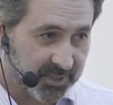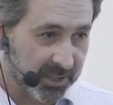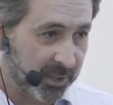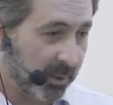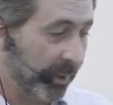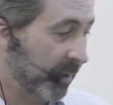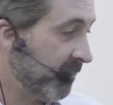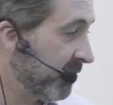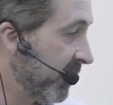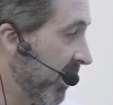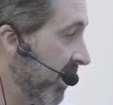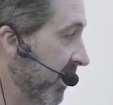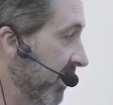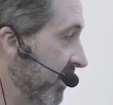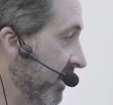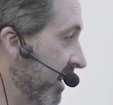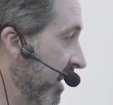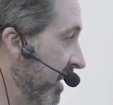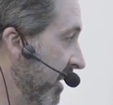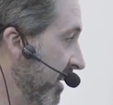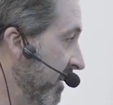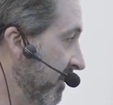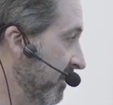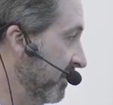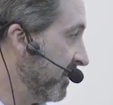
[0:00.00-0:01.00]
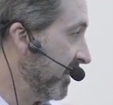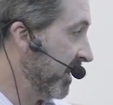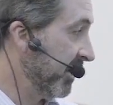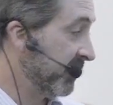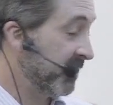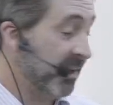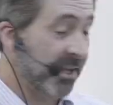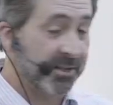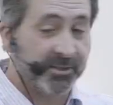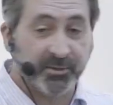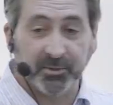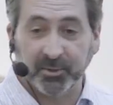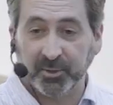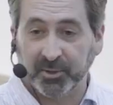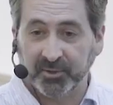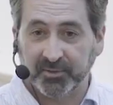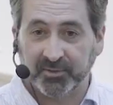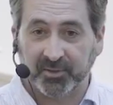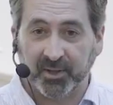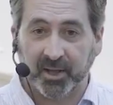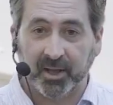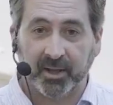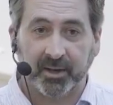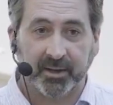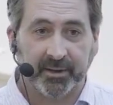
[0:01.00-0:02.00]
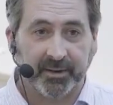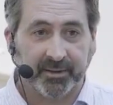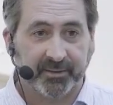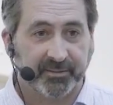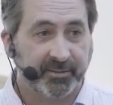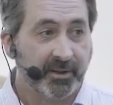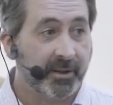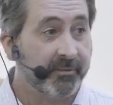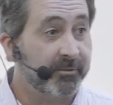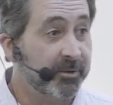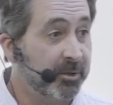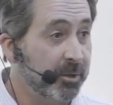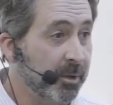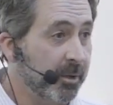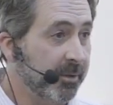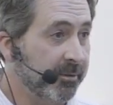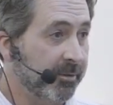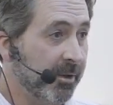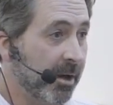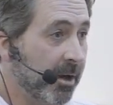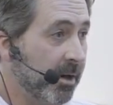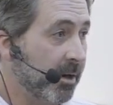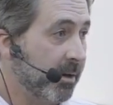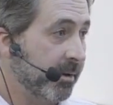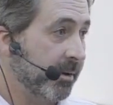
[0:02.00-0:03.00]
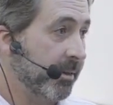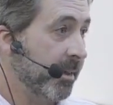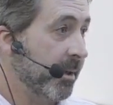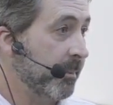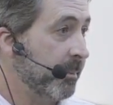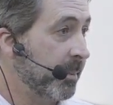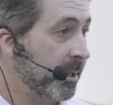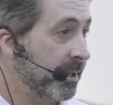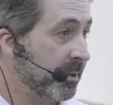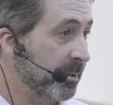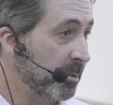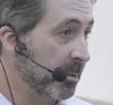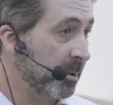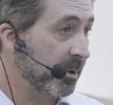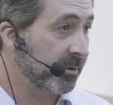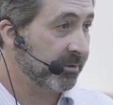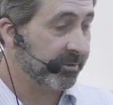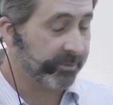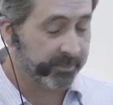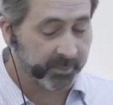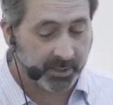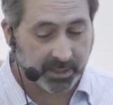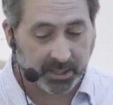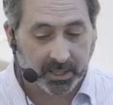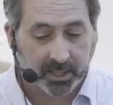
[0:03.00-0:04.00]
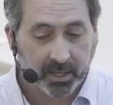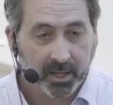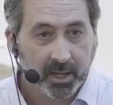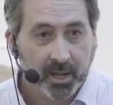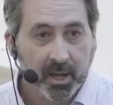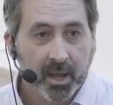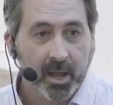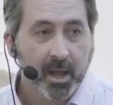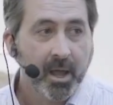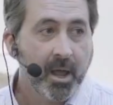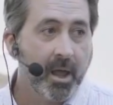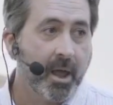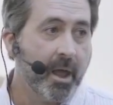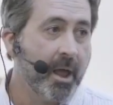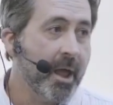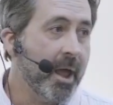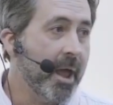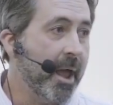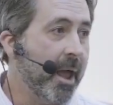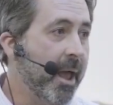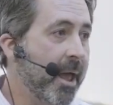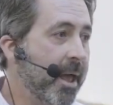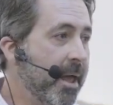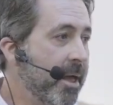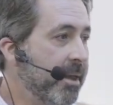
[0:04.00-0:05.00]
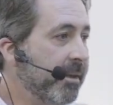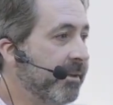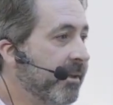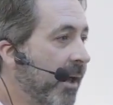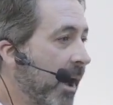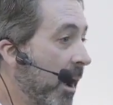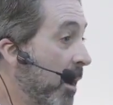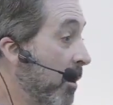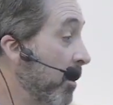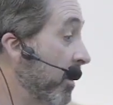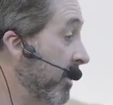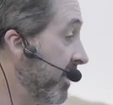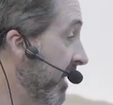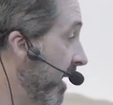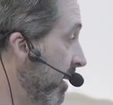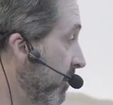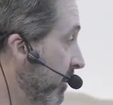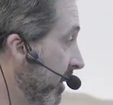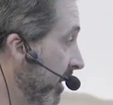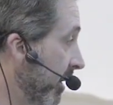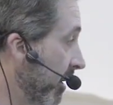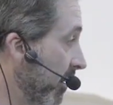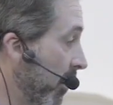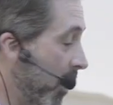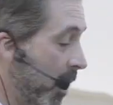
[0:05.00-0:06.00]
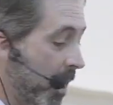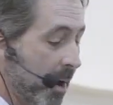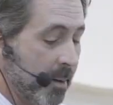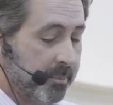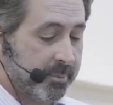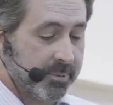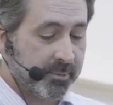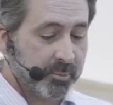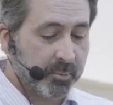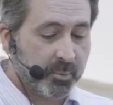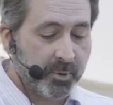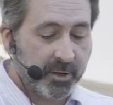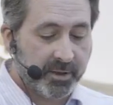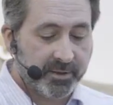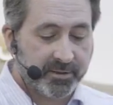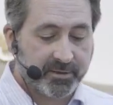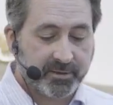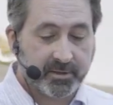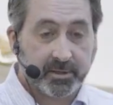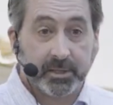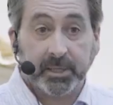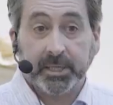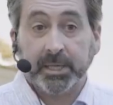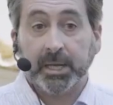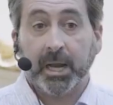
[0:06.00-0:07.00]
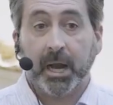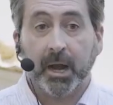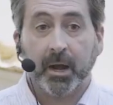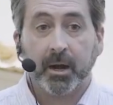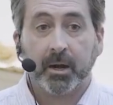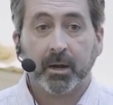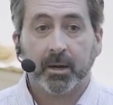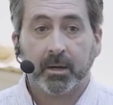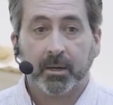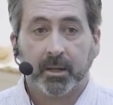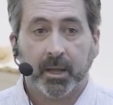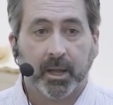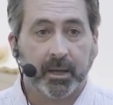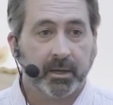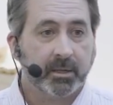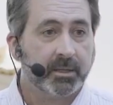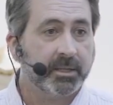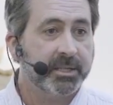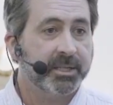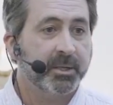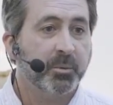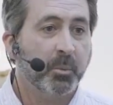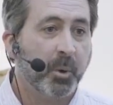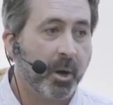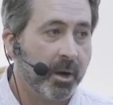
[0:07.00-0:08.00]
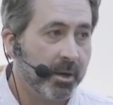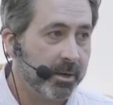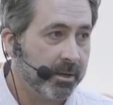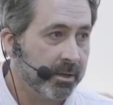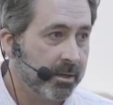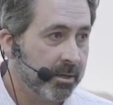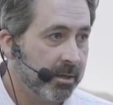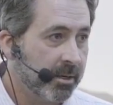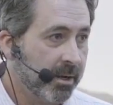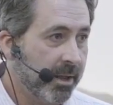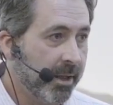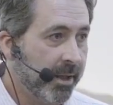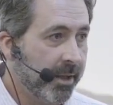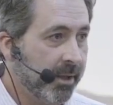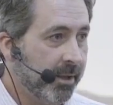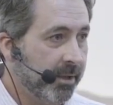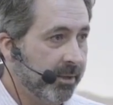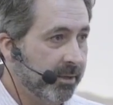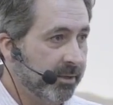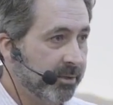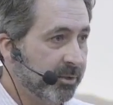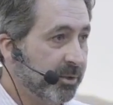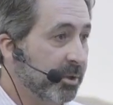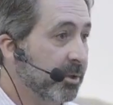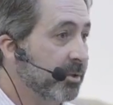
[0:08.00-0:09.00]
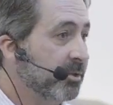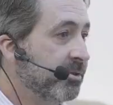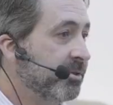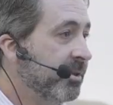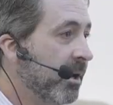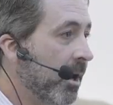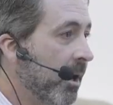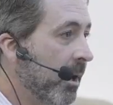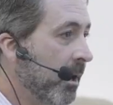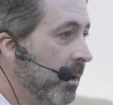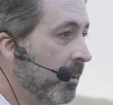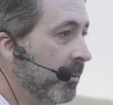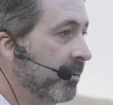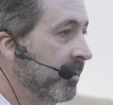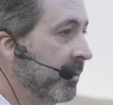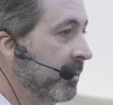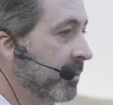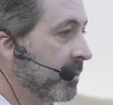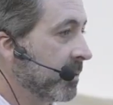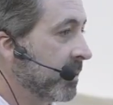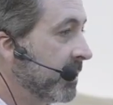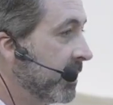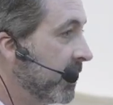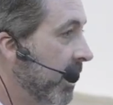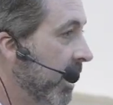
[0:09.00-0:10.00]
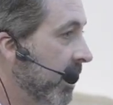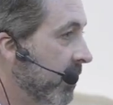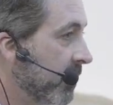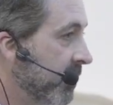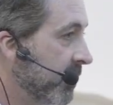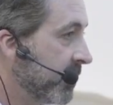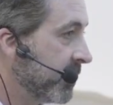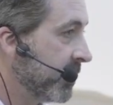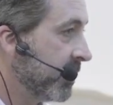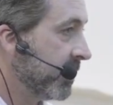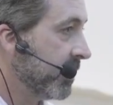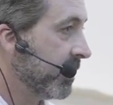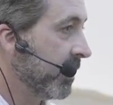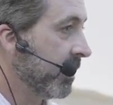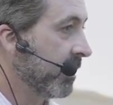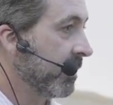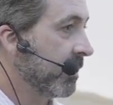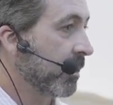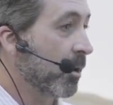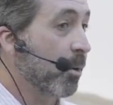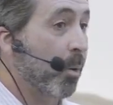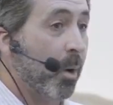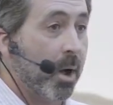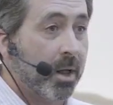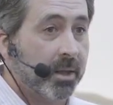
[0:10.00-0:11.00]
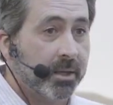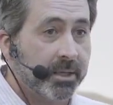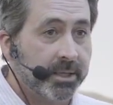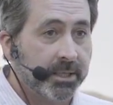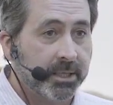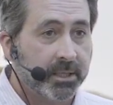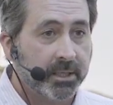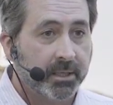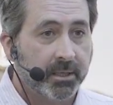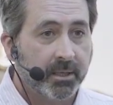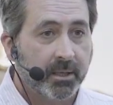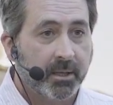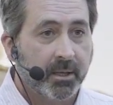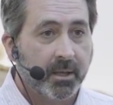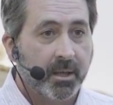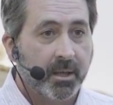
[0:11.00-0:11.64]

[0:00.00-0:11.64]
I've got a 10-year-old son and a 7-year-old daughter, and they mean the world to me. And I want them to grow up with clean air and clean water and good jobs and clean energy and equality.